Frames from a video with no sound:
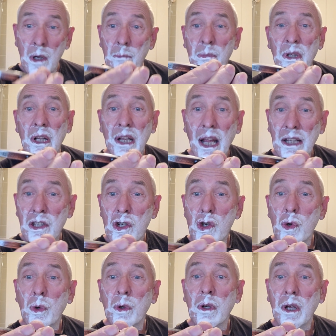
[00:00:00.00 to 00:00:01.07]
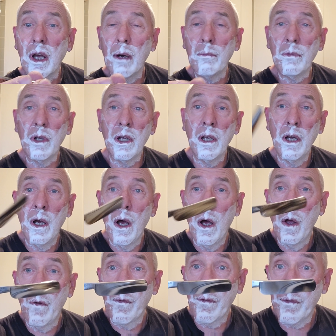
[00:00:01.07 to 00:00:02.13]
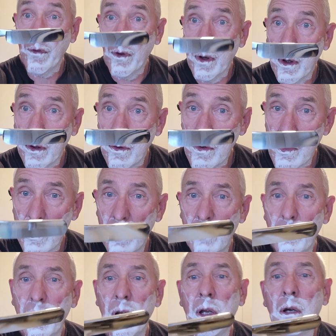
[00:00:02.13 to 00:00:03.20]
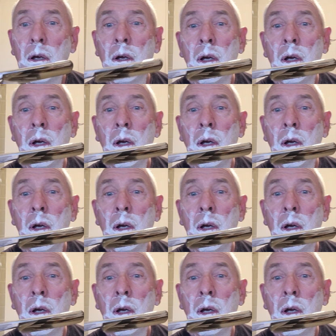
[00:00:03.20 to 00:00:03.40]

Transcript: but a Latterjungen company, Solingen, Germany.